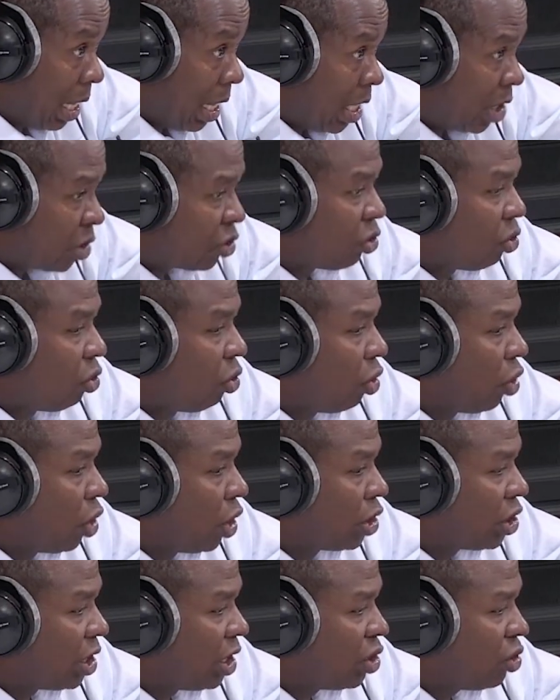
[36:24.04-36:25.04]
So
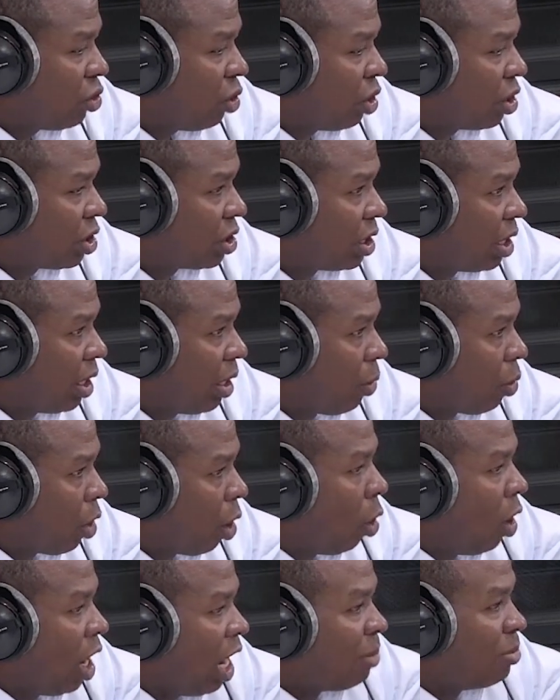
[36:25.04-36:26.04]
it's not,
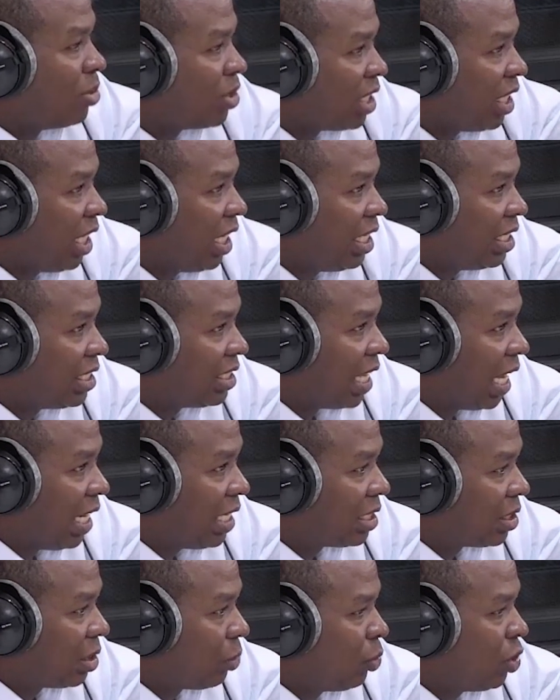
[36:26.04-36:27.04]
all I'm saying is
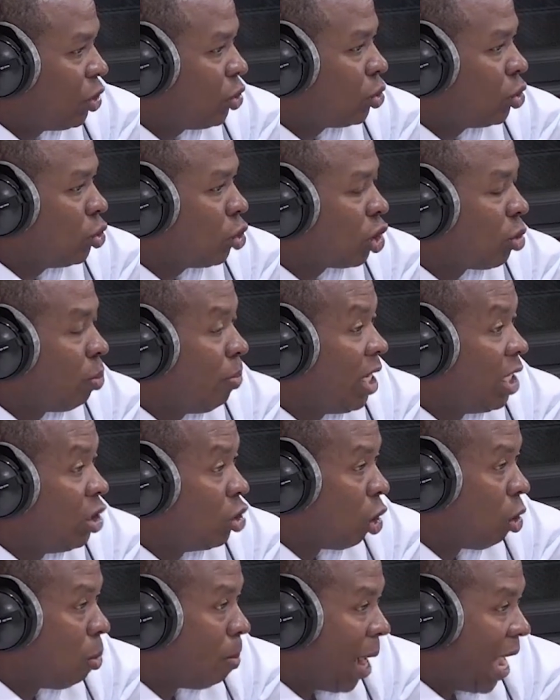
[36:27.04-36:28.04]
that we should not be
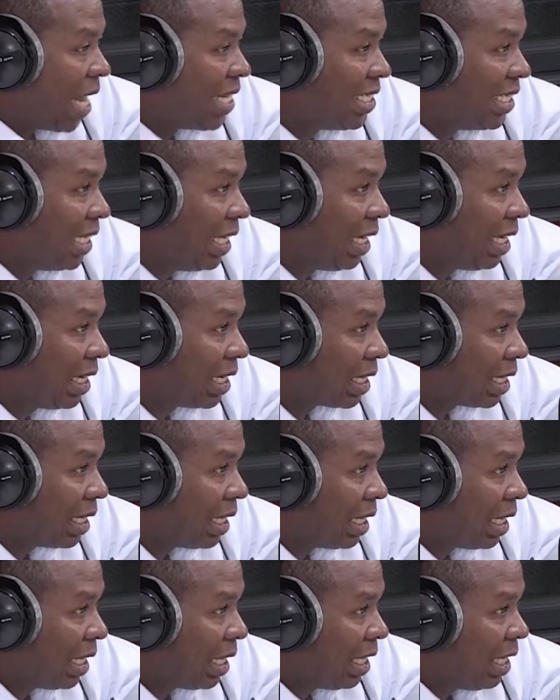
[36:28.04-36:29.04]
dogmatic.
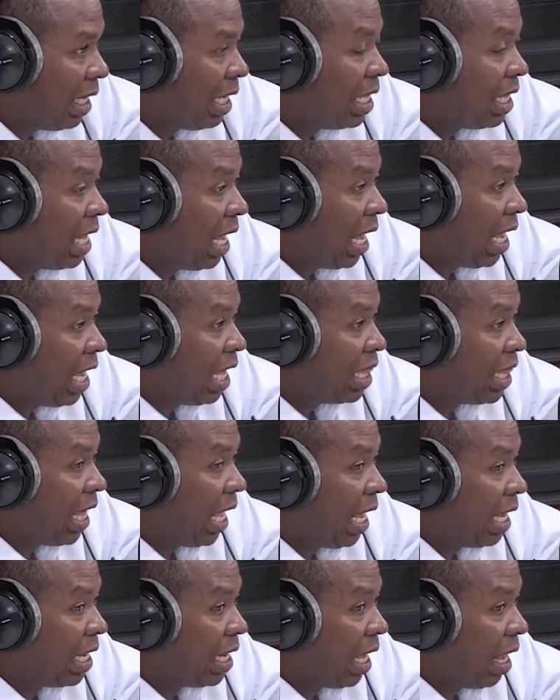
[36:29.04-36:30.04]
There's a
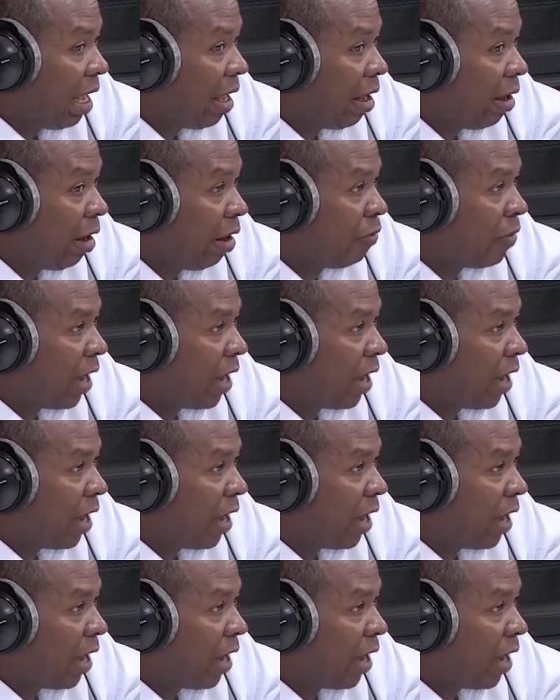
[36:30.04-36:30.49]
boundary here.